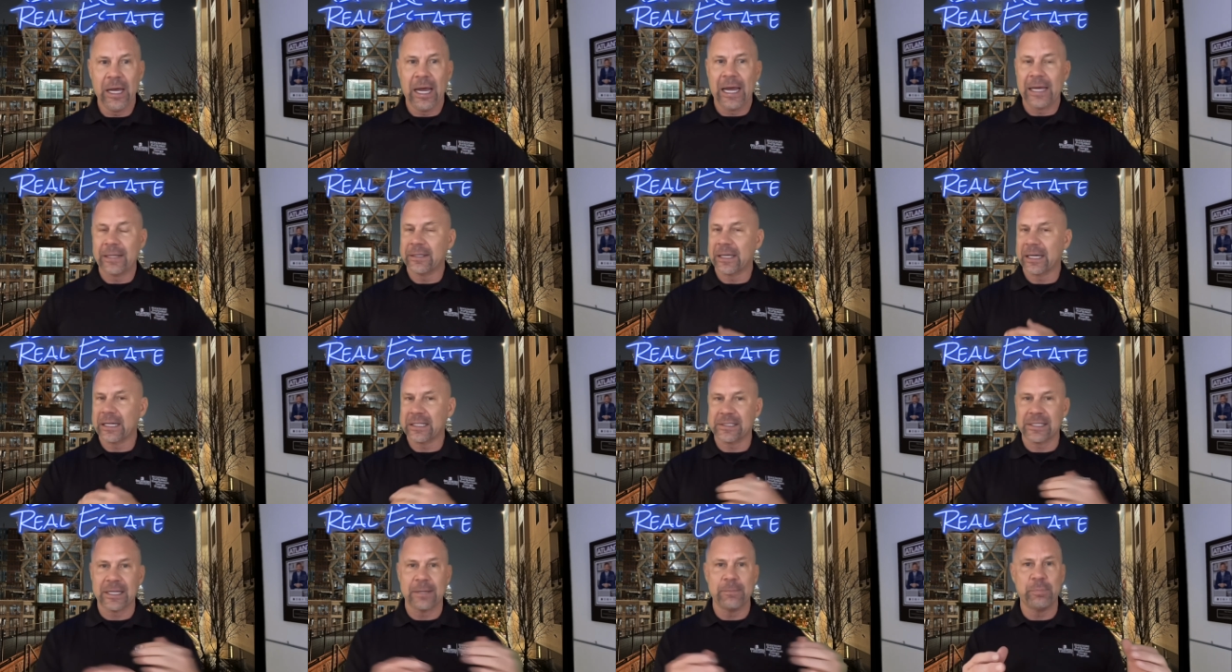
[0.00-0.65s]
And like
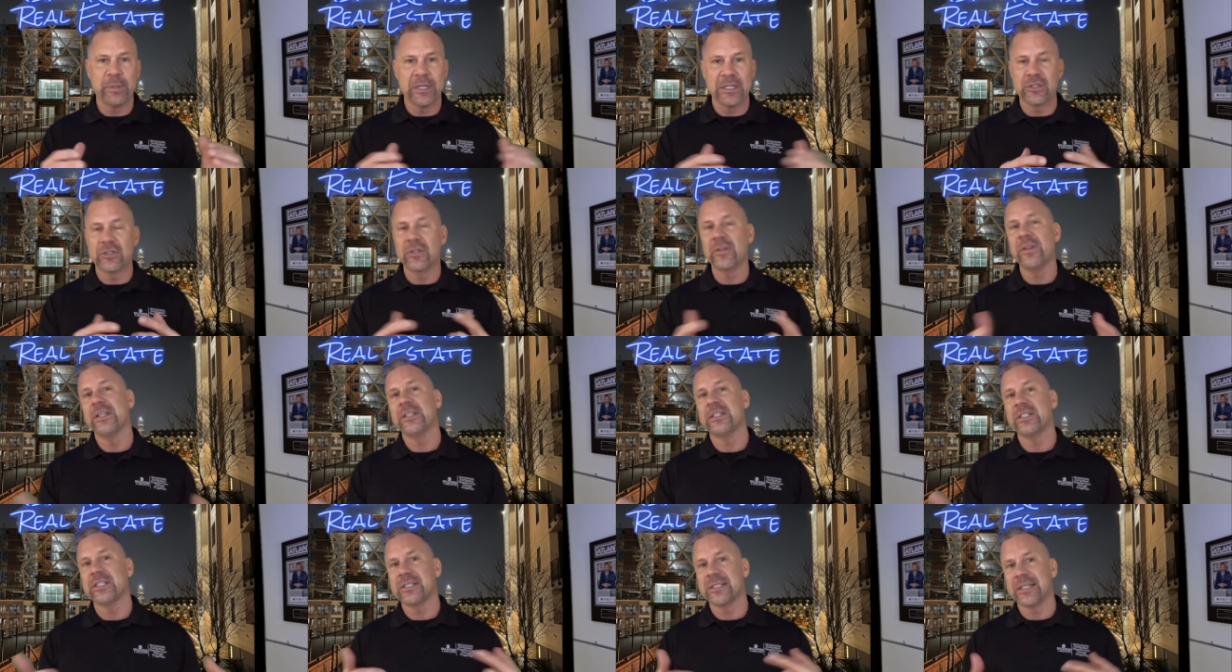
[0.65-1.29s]
I say, be sure
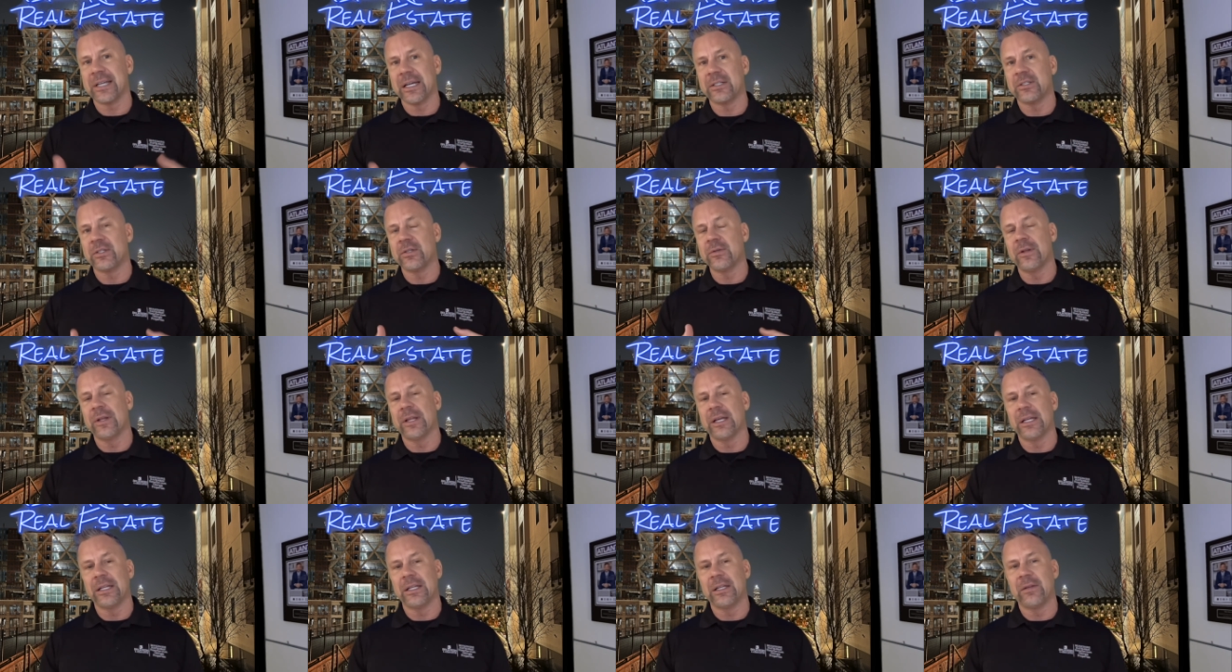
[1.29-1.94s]
that you stay tuned to
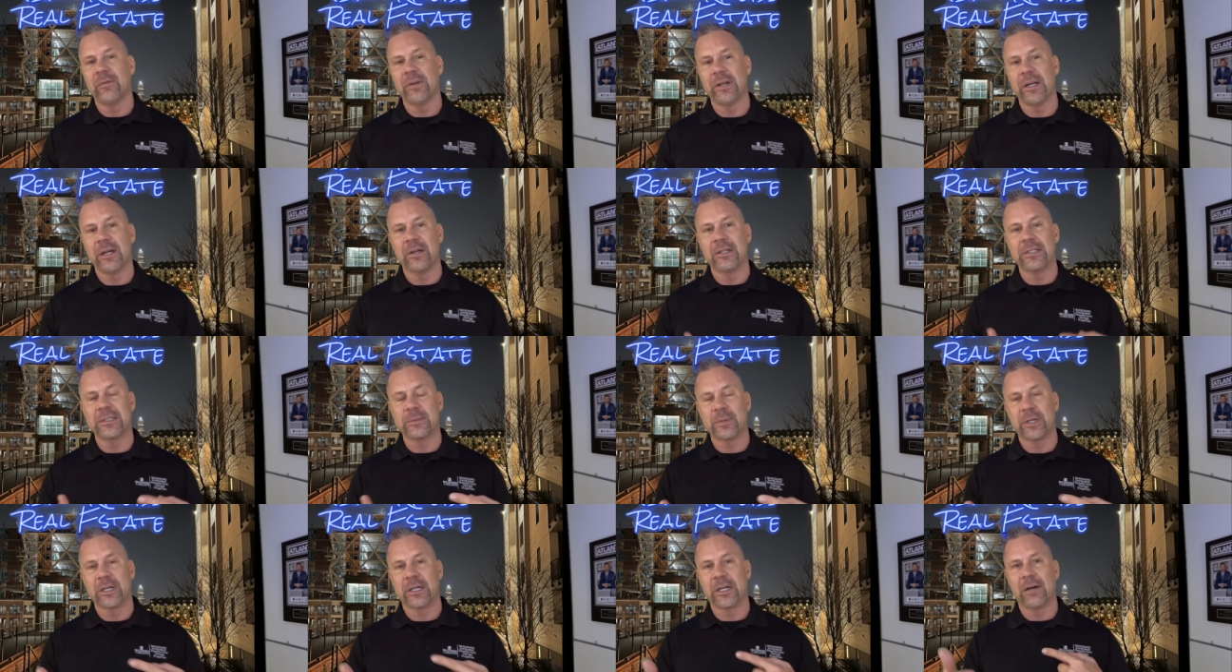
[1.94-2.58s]
the end of the video because
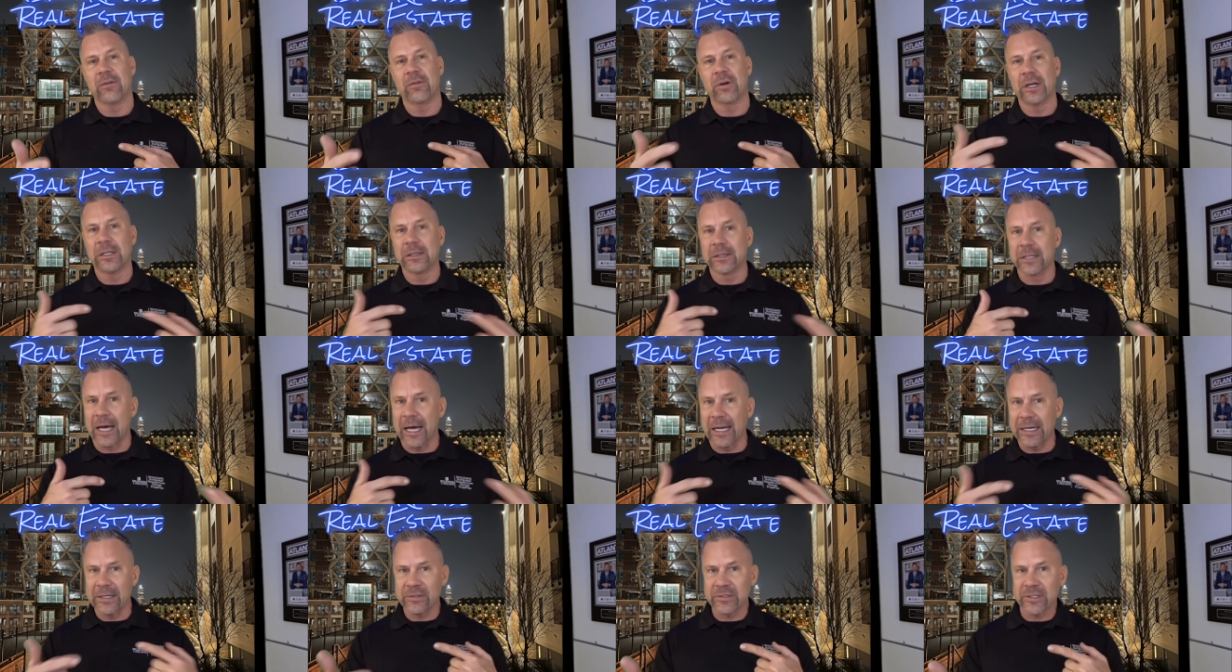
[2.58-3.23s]
I'm going to cover a
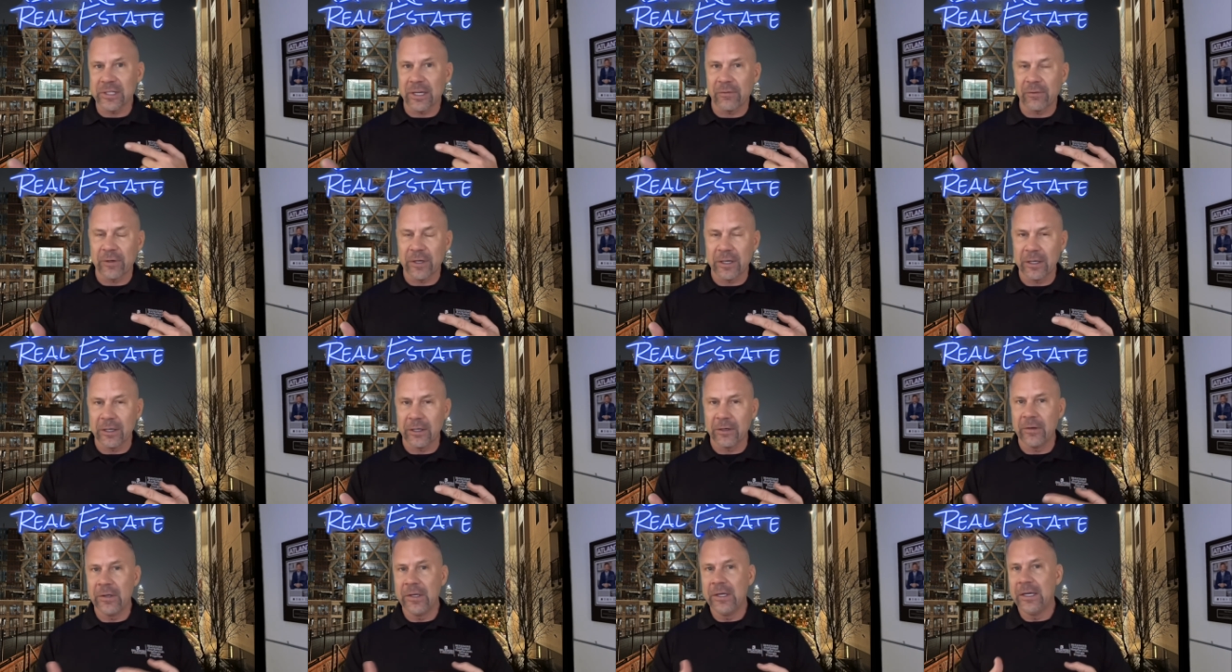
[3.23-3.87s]
lot of stuff
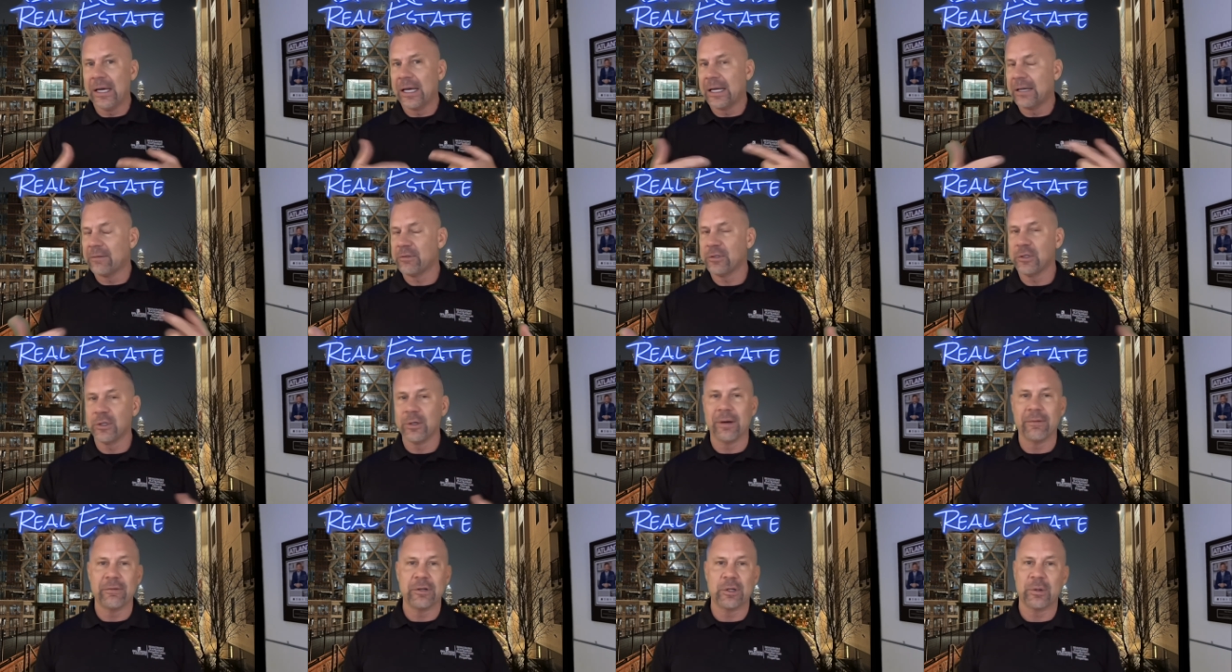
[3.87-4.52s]
here. And if you
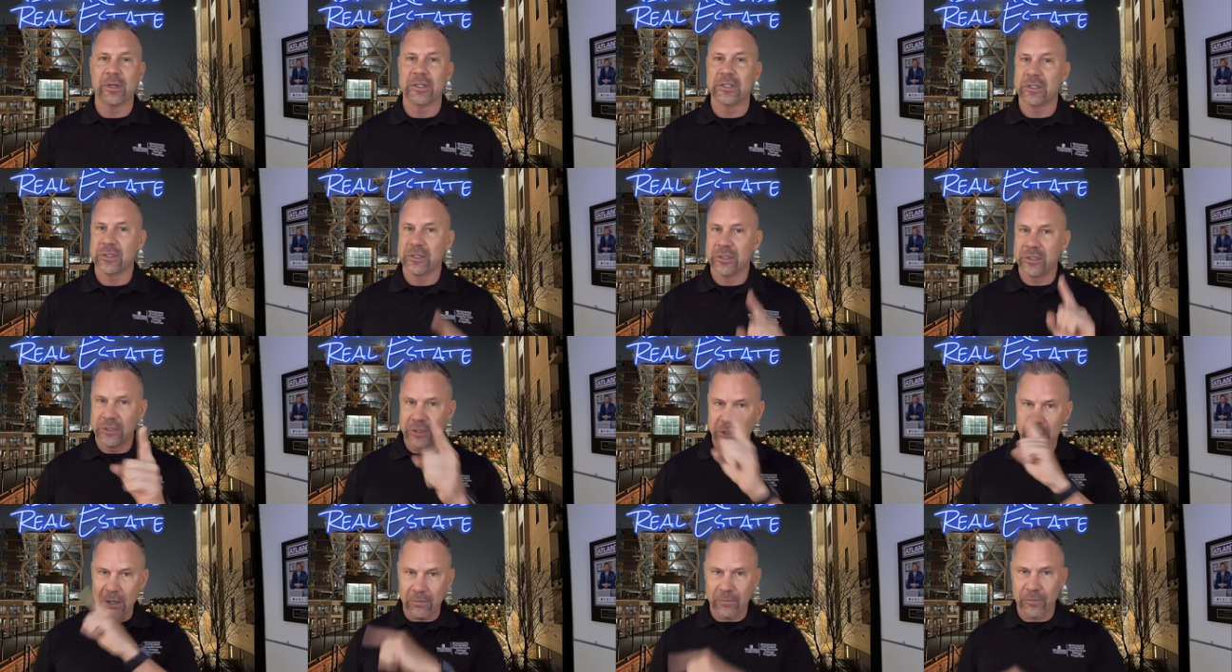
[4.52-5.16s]
do have any questions,
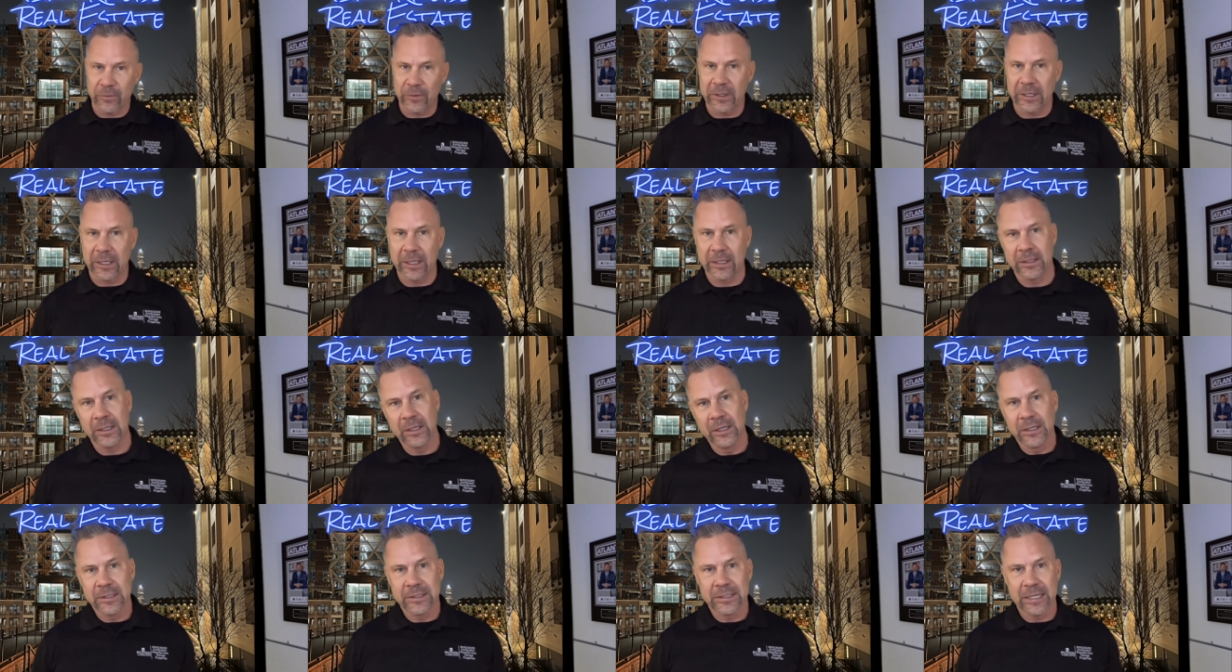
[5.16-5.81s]
don't forget
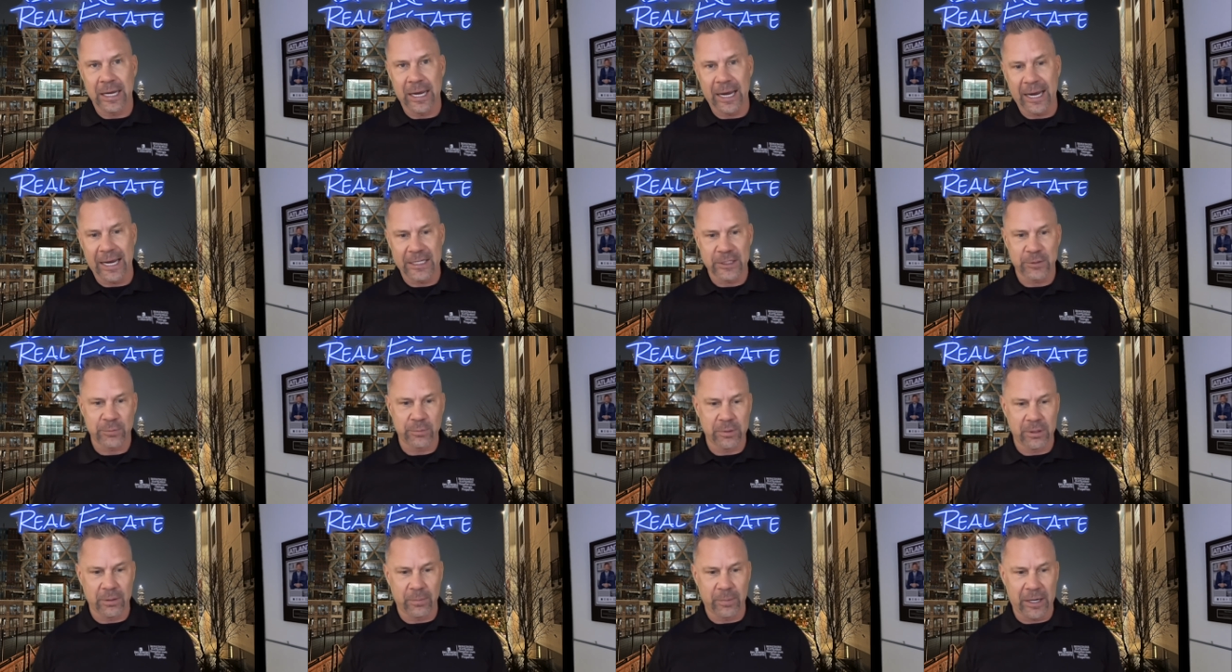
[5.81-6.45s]
to
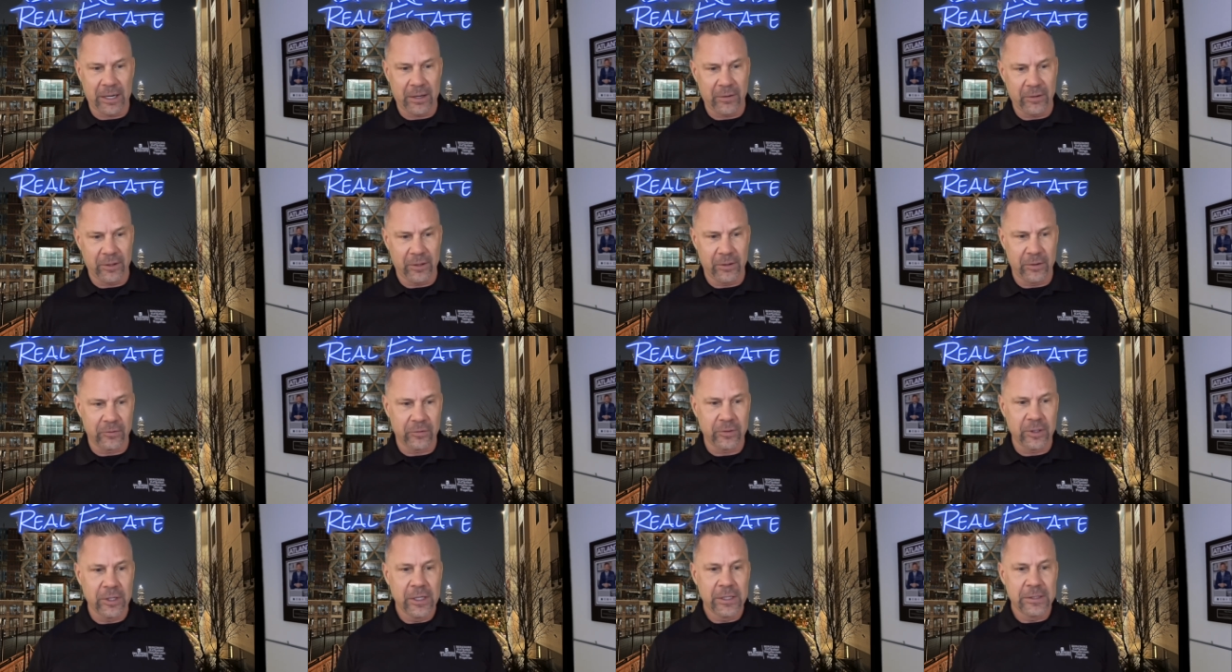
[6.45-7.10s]
ask me about
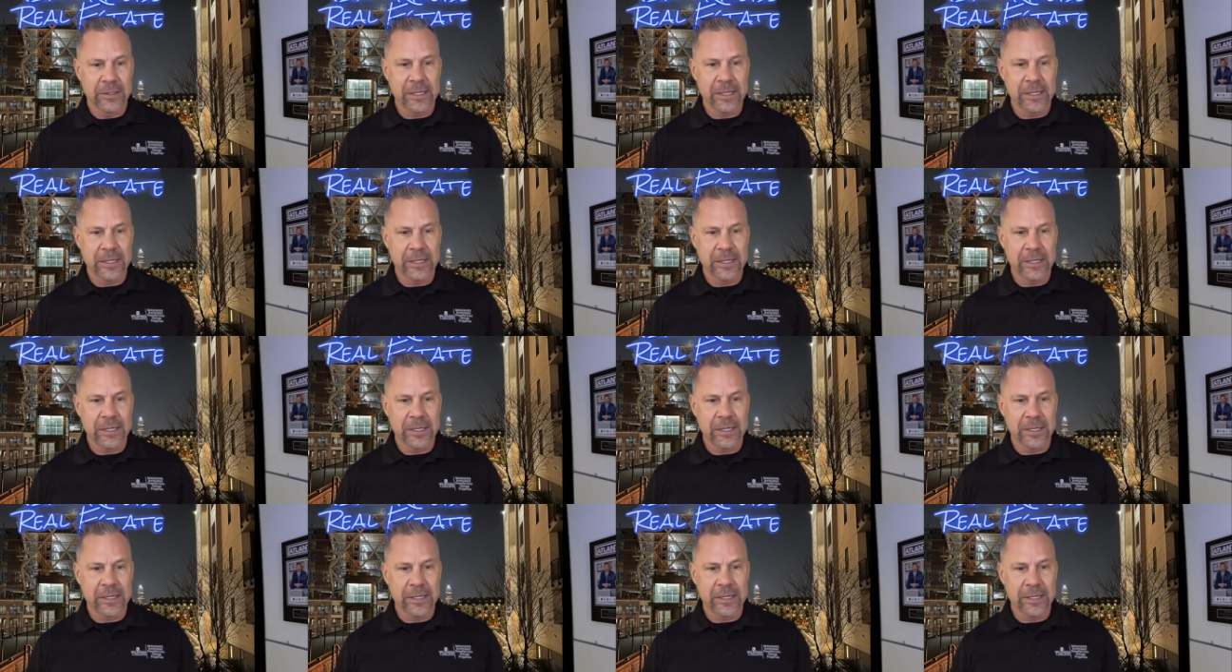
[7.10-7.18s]
those.